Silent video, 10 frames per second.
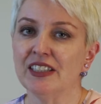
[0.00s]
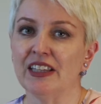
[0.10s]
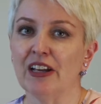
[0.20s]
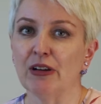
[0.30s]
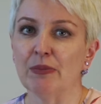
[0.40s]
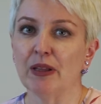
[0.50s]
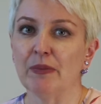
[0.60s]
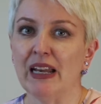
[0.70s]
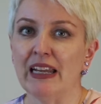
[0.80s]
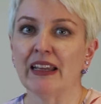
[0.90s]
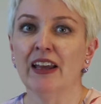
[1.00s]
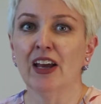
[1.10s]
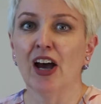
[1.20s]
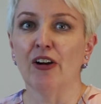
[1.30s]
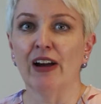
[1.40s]
that they're implementing
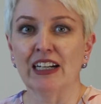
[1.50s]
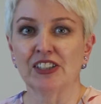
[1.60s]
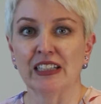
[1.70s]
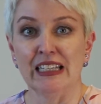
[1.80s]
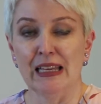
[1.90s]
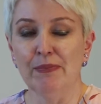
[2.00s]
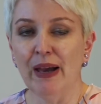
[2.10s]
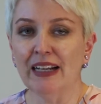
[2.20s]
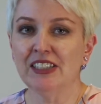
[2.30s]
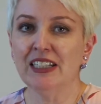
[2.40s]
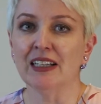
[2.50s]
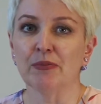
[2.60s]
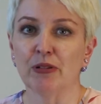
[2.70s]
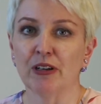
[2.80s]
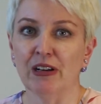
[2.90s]
are actually impacting
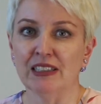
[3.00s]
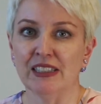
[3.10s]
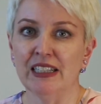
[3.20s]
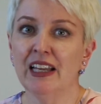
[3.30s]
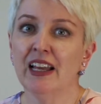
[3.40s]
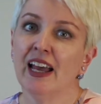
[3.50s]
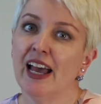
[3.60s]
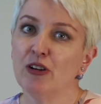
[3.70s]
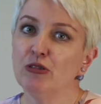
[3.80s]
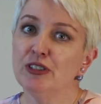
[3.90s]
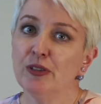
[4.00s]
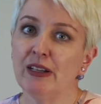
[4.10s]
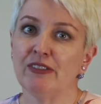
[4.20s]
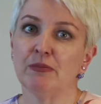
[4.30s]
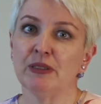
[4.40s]
and progressing, and also
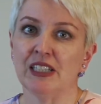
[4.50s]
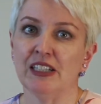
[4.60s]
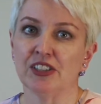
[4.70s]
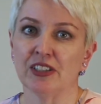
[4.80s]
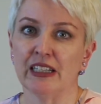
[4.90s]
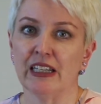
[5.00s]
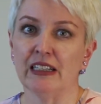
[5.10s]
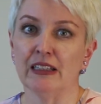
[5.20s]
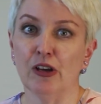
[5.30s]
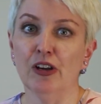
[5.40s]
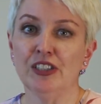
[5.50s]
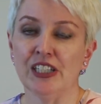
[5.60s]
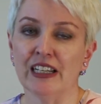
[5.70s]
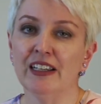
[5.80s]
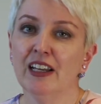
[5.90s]
even potentially
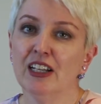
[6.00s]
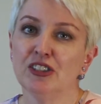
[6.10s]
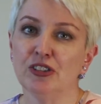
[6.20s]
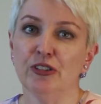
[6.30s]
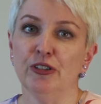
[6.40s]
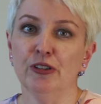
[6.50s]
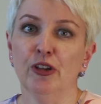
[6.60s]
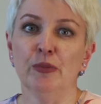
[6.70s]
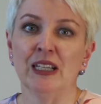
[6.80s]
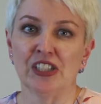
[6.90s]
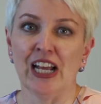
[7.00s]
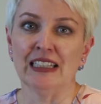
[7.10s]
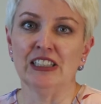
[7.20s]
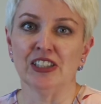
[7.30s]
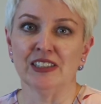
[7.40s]
alerting to looming
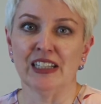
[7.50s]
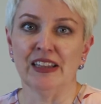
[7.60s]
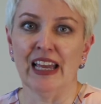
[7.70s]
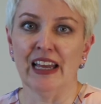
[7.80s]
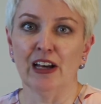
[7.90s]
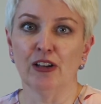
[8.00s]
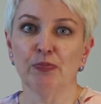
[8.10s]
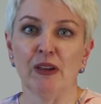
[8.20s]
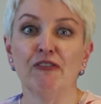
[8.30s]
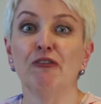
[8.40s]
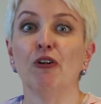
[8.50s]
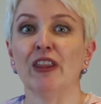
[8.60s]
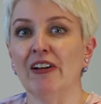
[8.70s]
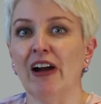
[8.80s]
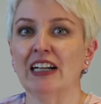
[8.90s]
challenges in their health before
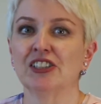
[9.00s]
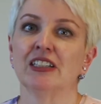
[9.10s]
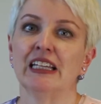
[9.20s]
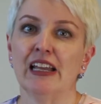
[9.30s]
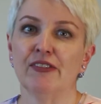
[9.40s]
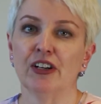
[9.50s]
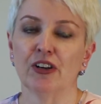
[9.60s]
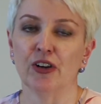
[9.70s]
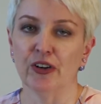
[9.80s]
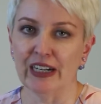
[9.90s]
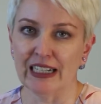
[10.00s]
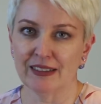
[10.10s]
they're actually even occurring.